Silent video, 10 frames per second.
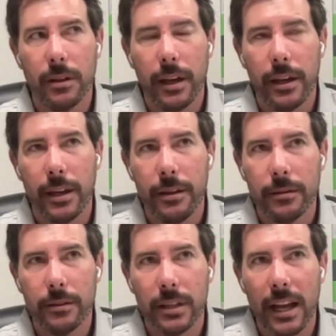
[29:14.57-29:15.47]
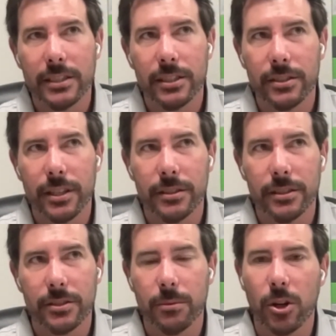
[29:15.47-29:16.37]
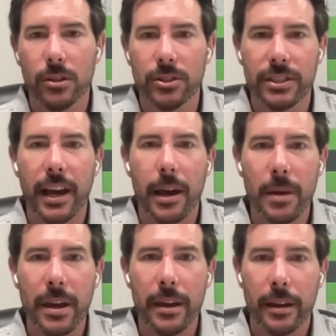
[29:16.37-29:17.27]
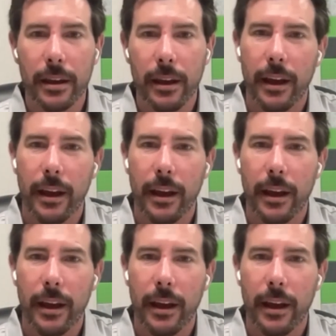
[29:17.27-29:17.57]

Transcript: a licensing system called C I B.